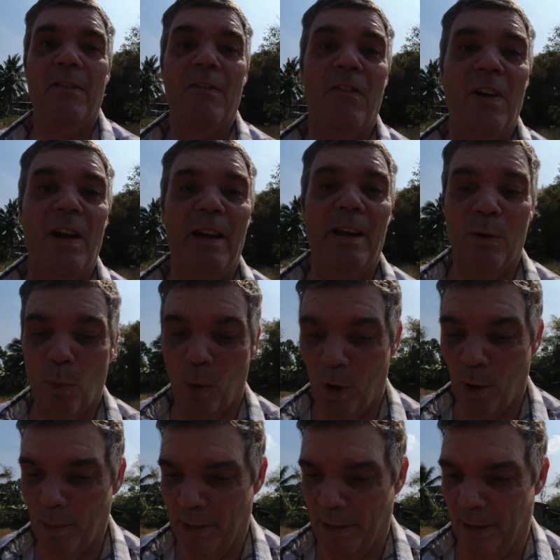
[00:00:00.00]
Feeling
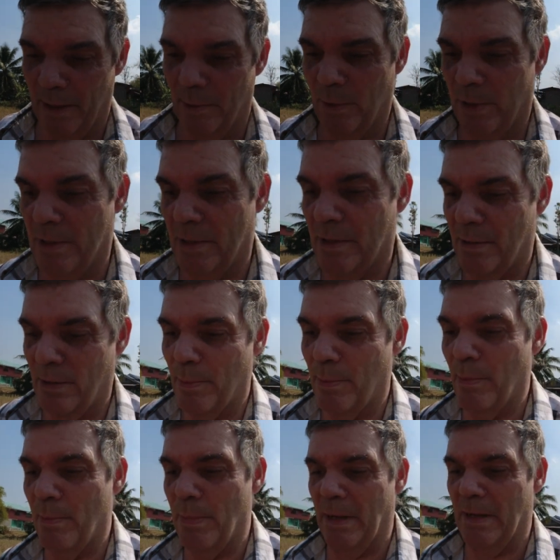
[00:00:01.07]
warm again, which is the
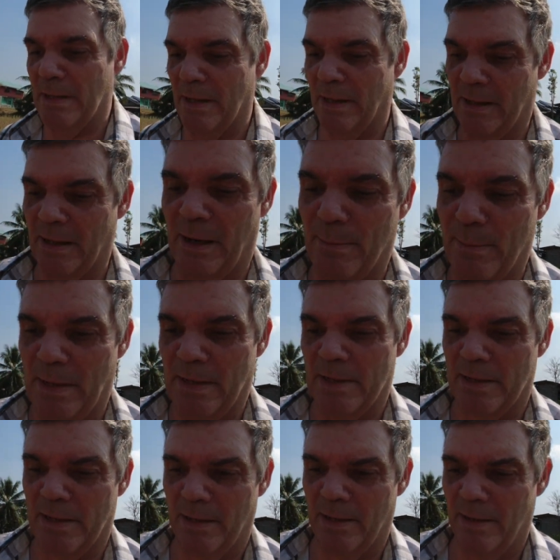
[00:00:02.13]
biggest thing that I
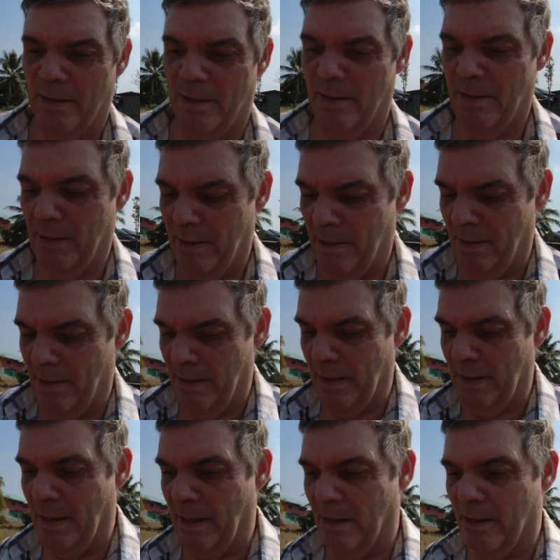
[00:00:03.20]
missed
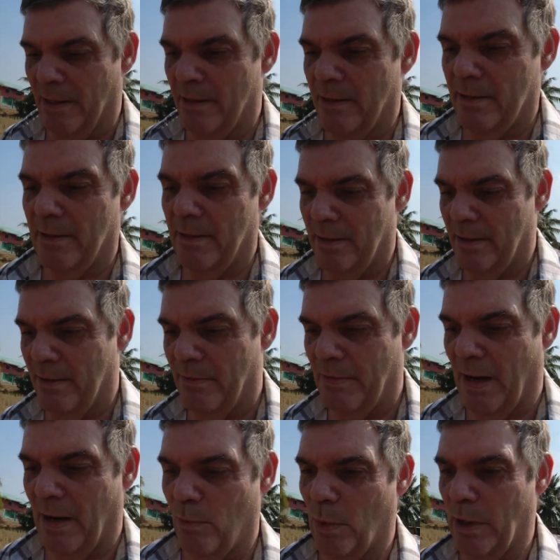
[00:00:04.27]
in England of
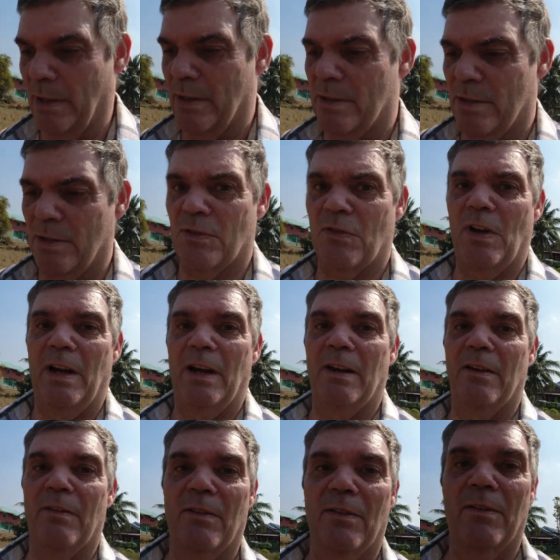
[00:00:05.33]
nine weeks. Just
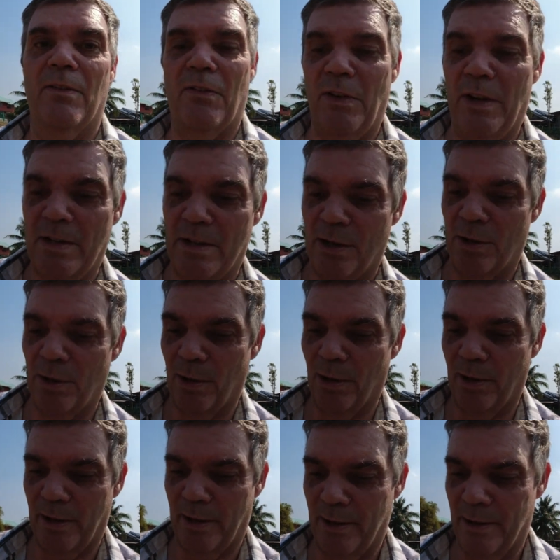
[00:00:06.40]
feeling freezing
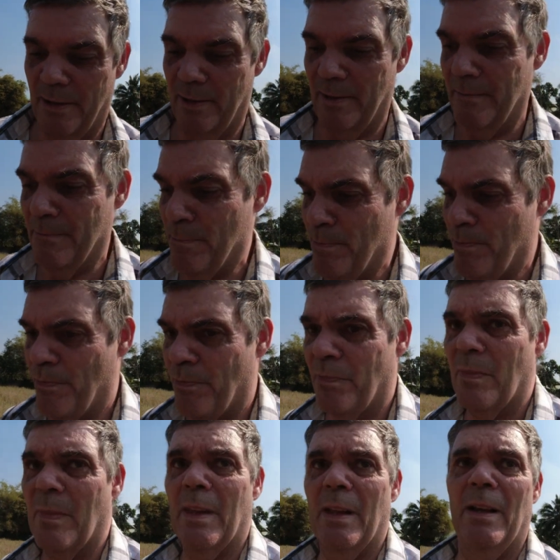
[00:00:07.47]
cold.
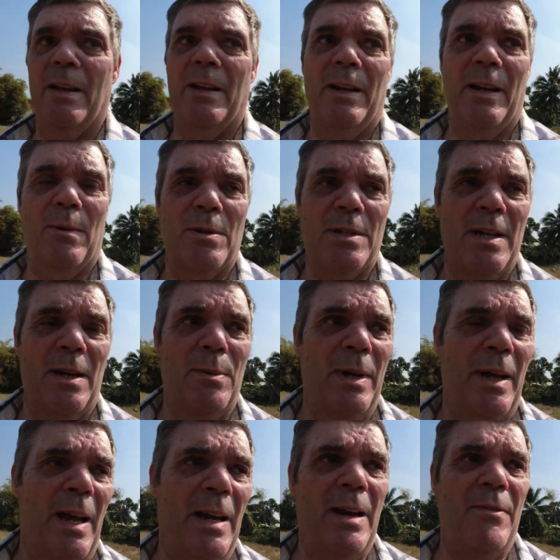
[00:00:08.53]
Now we say
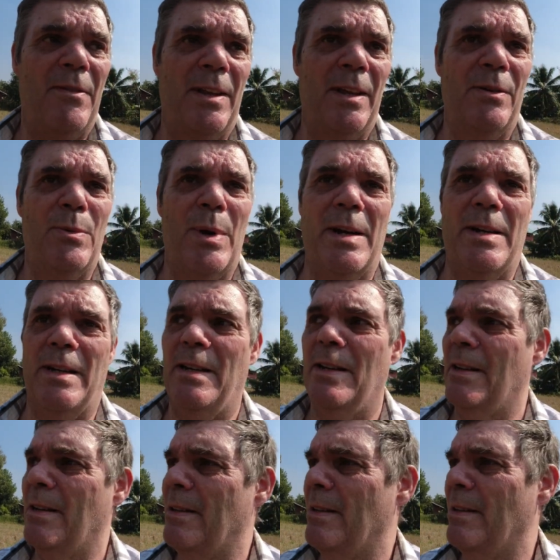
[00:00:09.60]
we're getting everything
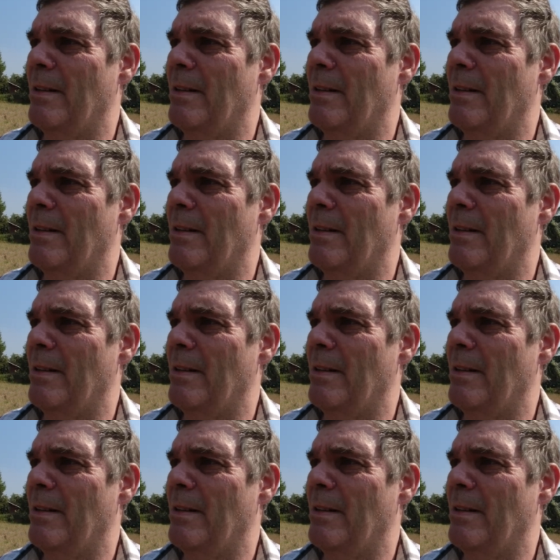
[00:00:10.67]
ready